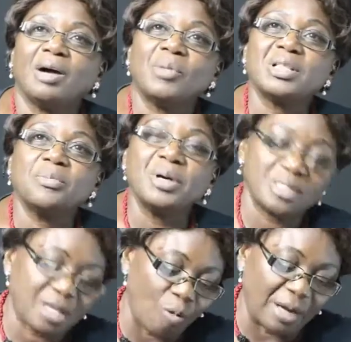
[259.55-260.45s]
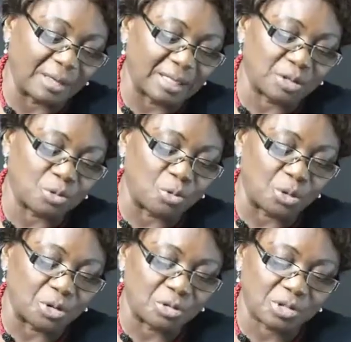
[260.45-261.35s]
but the basic one that
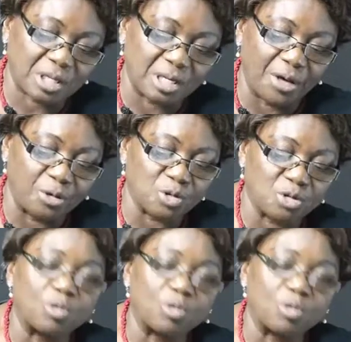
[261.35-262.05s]
Skinner used